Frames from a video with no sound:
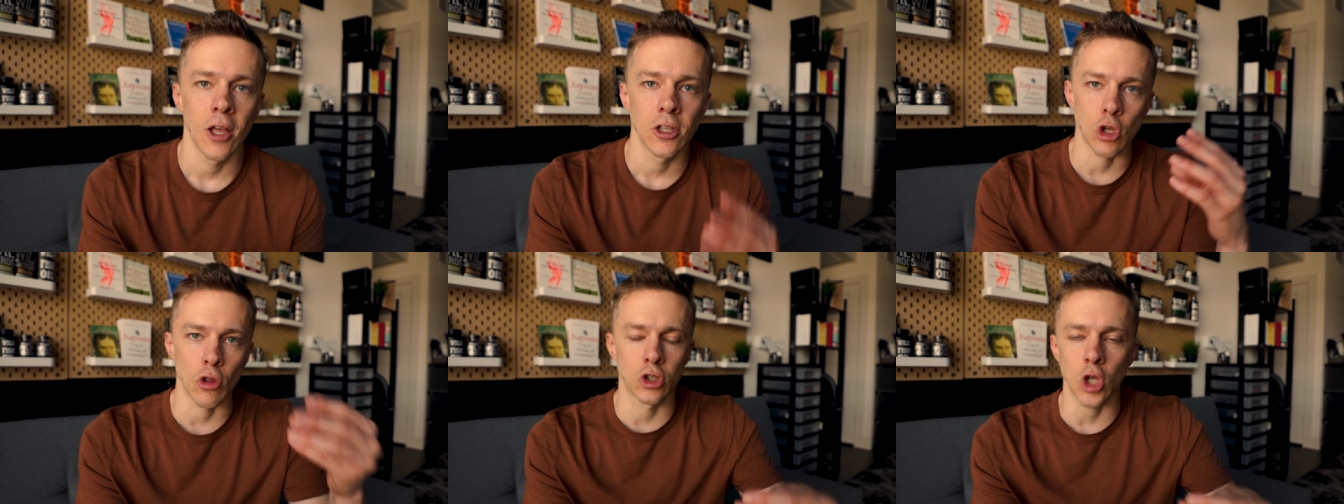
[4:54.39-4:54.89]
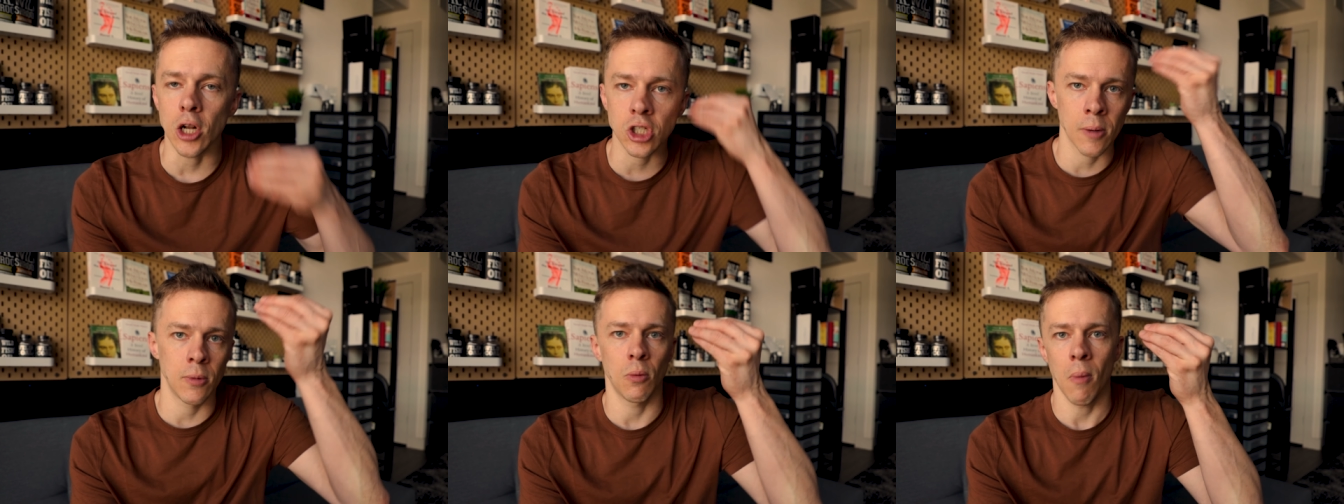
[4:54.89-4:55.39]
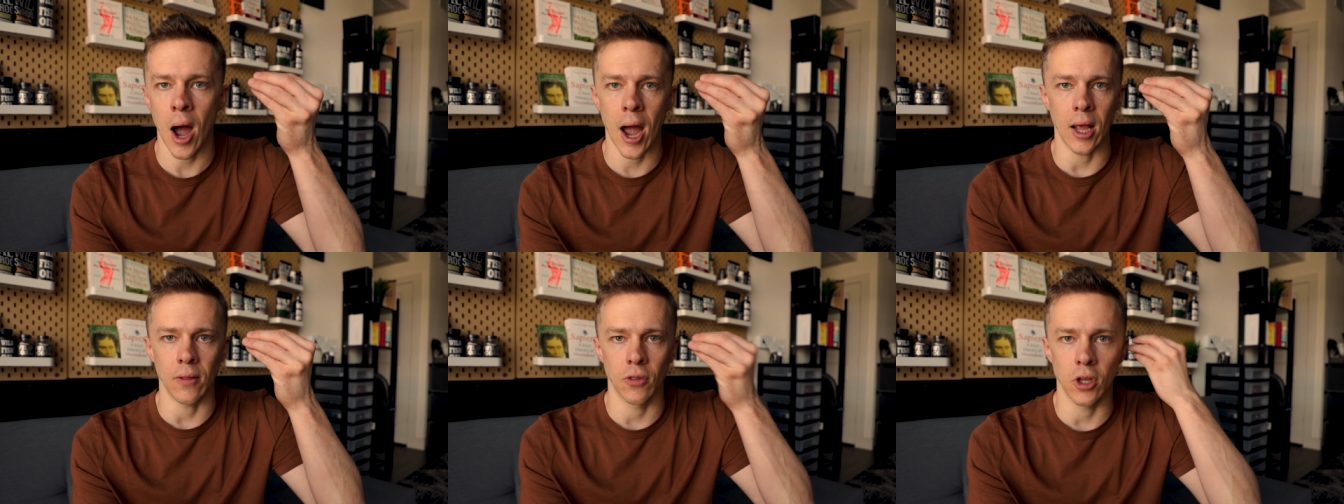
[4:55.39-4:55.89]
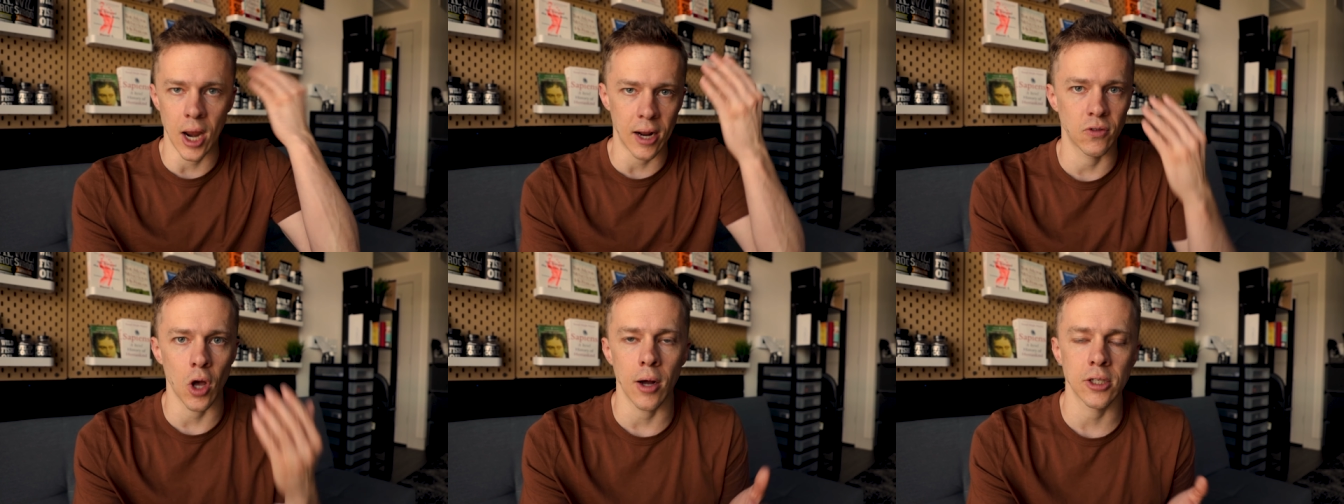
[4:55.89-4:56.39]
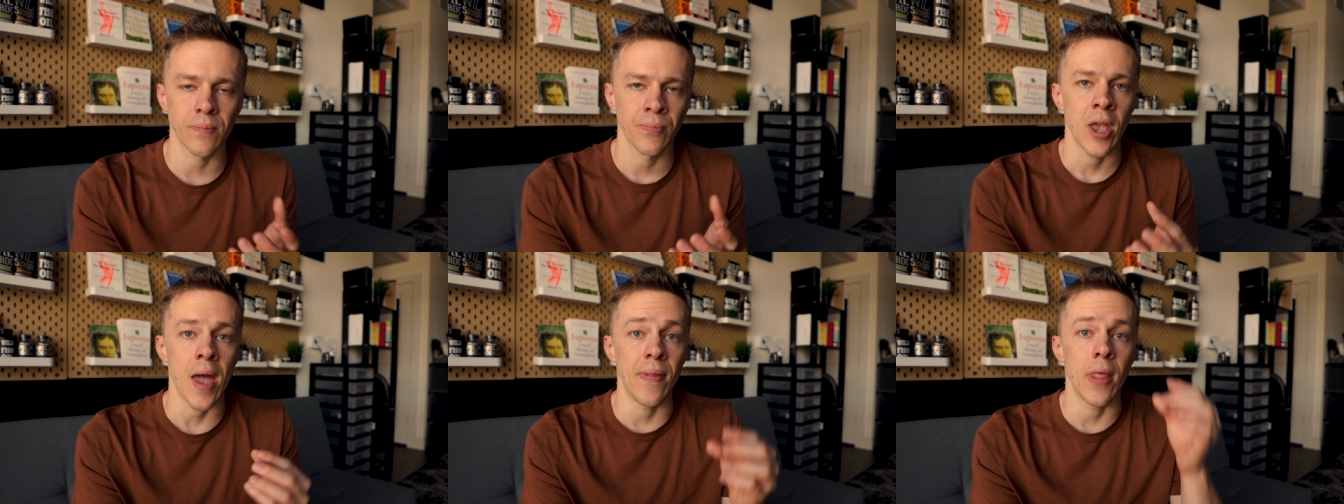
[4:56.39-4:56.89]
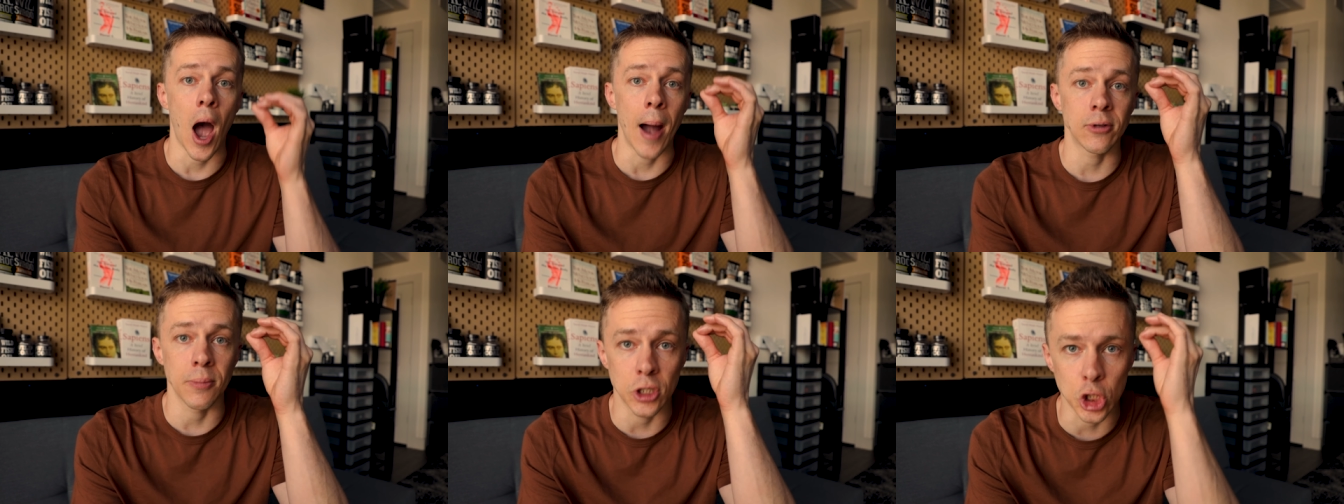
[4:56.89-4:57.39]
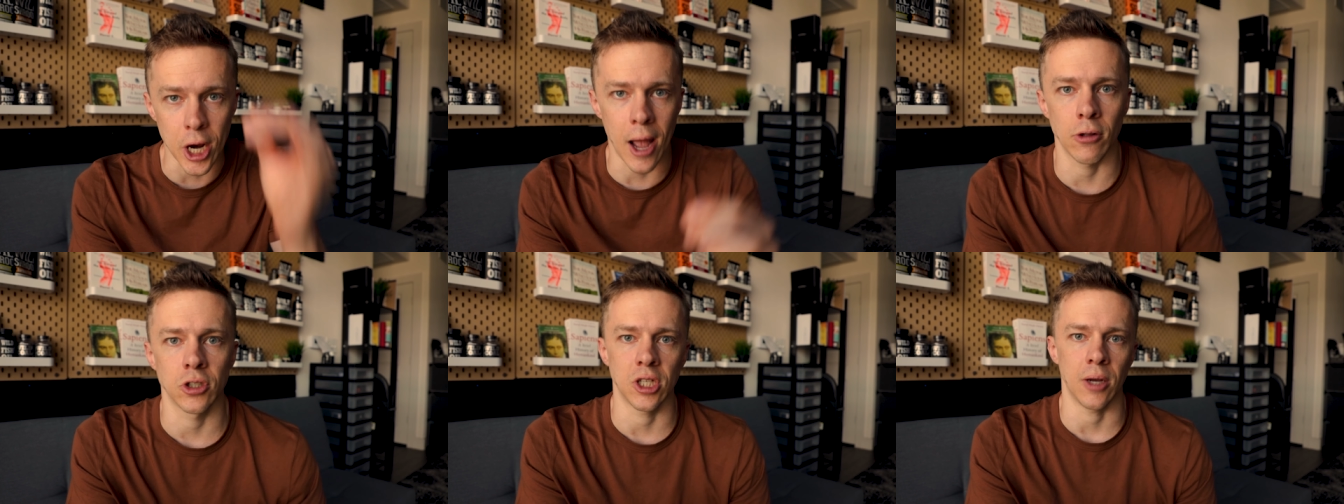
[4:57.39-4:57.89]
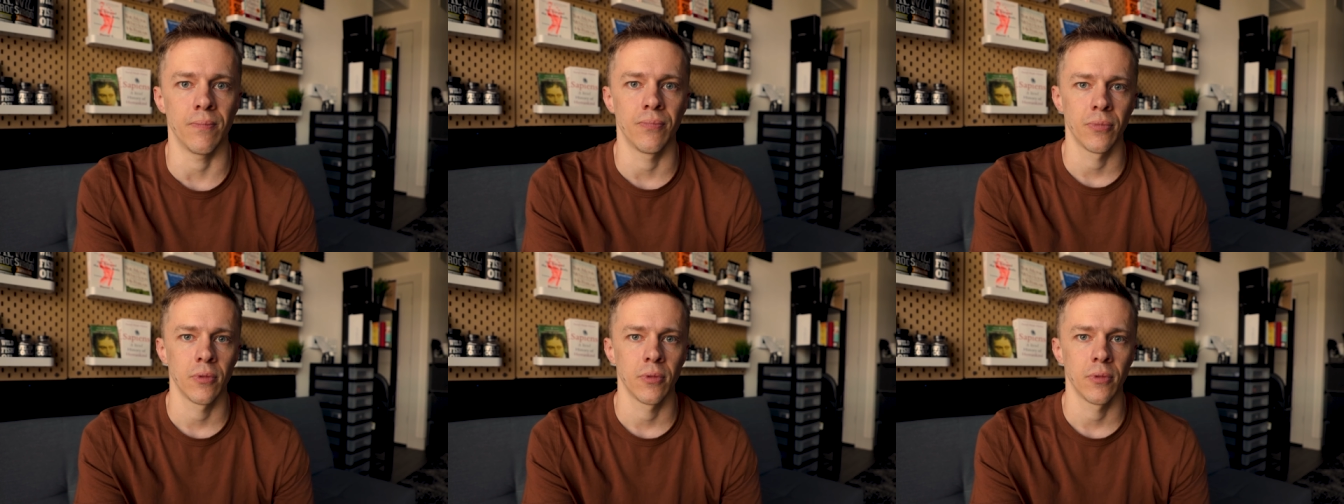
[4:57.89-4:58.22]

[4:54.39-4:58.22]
So those thoughts come to your mind, the negative thoughts, and optimists challenge them.